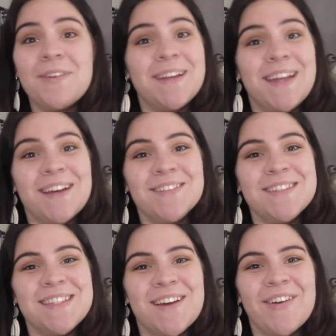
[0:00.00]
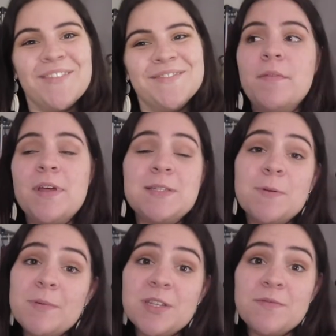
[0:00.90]
right now. So that's
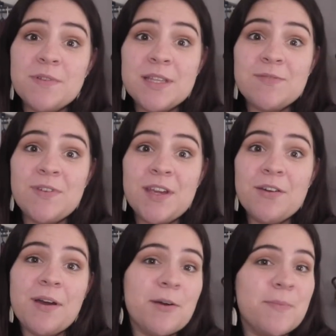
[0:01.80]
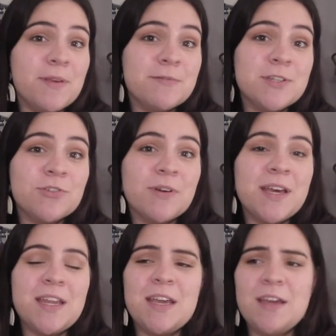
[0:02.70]
pretty much it for this video. I hope that you
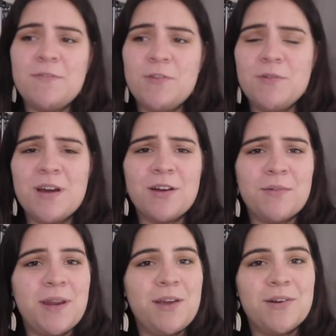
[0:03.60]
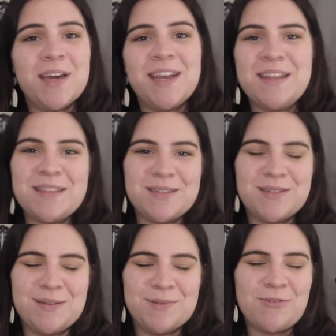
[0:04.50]
enjoyed. If you are not already, go ahead and hit the
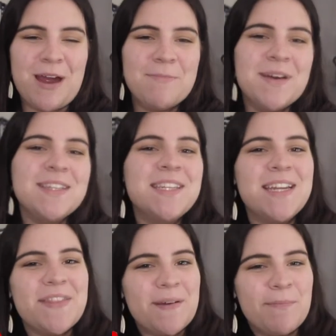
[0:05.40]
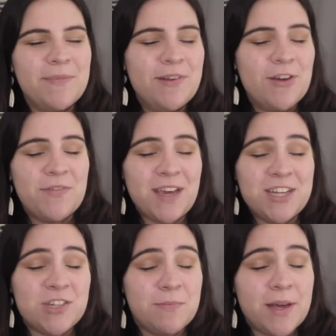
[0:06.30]
subscribe button and hit that
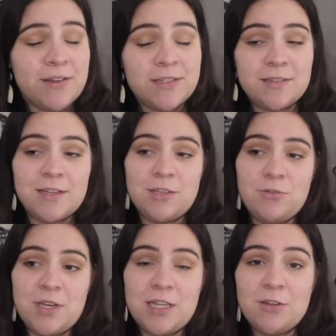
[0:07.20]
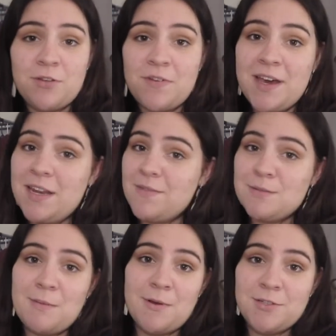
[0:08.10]
notification bell so that you get notified every
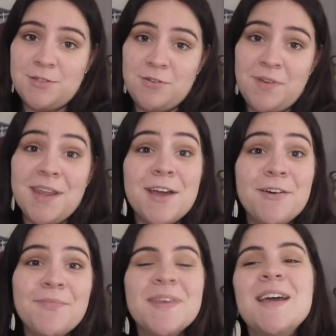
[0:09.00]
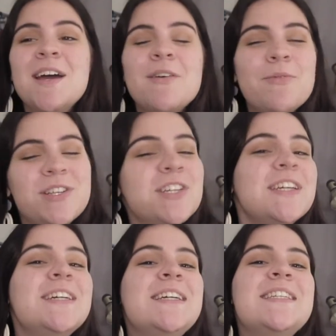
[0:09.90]
time I post a new video, which
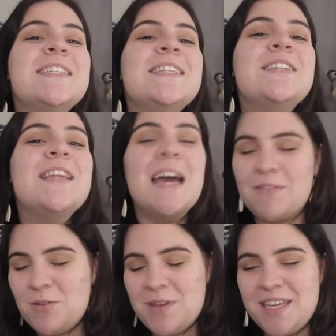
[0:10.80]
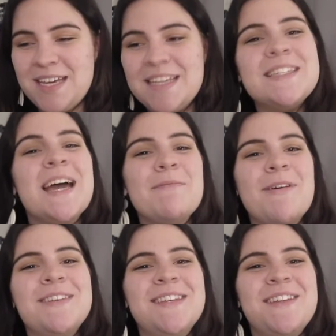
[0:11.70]
is every weekend I
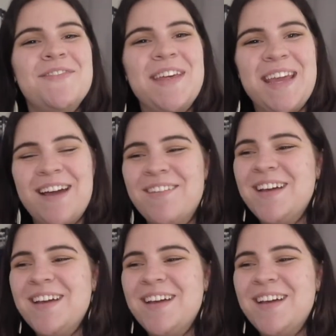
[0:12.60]
post a new video.